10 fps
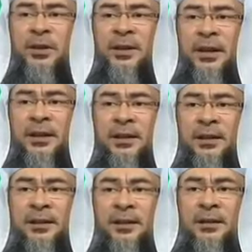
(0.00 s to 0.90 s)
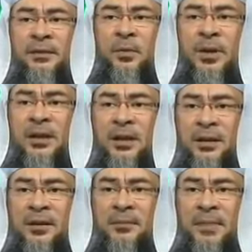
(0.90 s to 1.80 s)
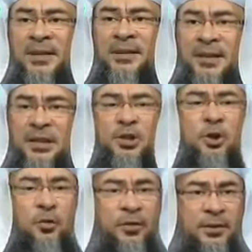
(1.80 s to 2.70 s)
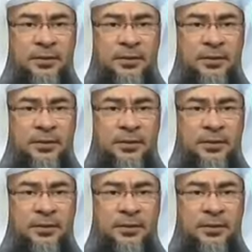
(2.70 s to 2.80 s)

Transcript: purity when the menses is